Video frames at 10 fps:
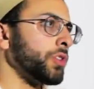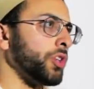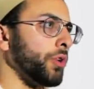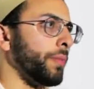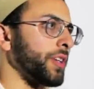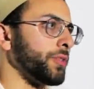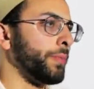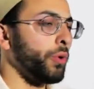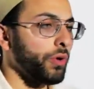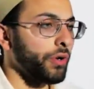So by
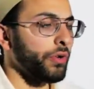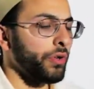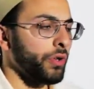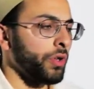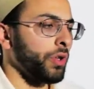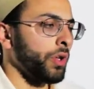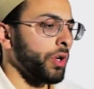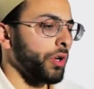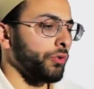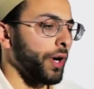support,
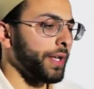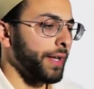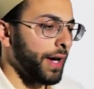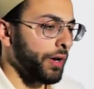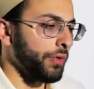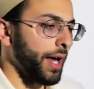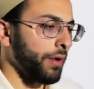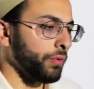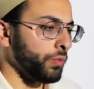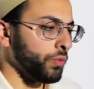right now
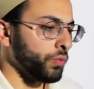that